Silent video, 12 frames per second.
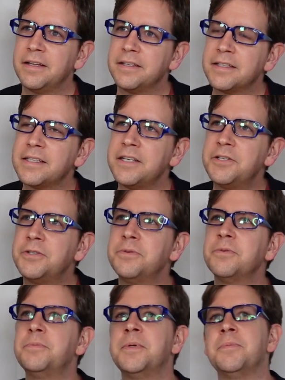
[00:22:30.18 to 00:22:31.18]
Yes, I
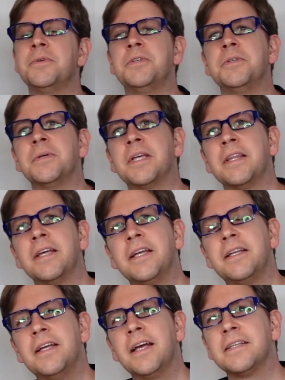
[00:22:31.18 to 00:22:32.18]
do remember doing
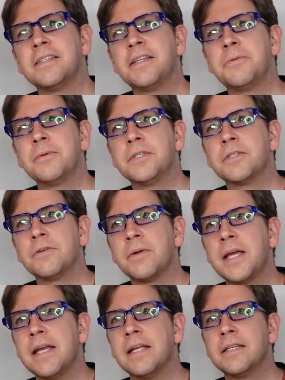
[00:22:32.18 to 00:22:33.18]
that. Yes, that was
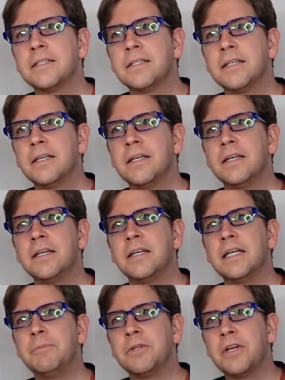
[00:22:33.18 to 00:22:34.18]
great.
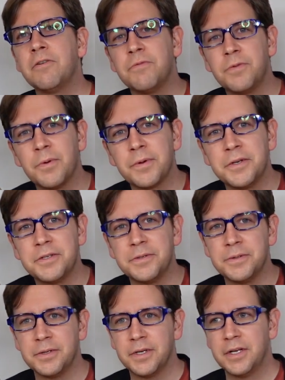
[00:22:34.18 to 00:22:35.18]
I'm looking forward
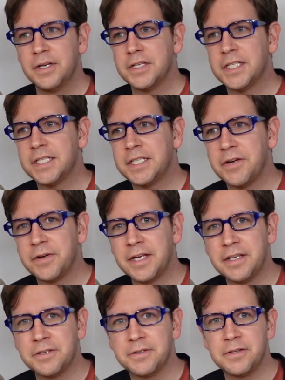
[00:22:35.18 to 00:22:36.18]
to staring
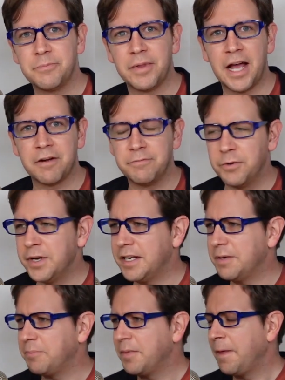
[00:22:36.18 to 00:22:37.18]
into the black
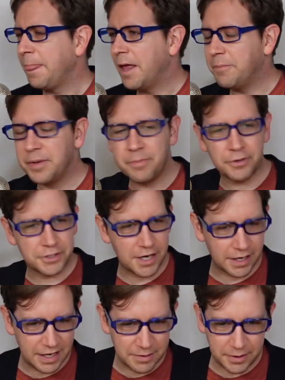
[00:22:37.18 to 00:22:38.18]
void, and people are
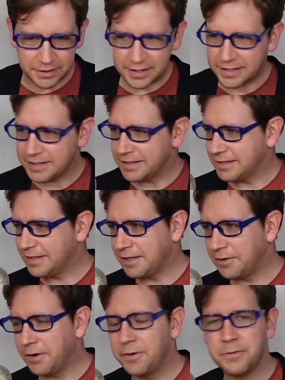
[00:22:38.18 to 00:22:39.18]
talking about this as,
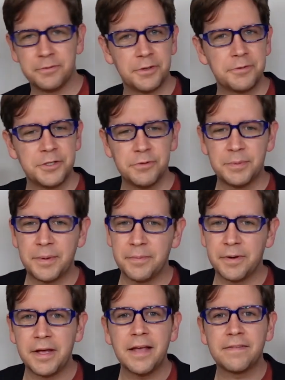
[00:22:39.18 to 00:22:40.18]
oh, don't you
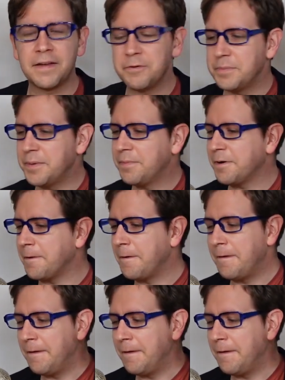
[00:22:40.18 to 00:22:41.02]
remember? Yes, I remember.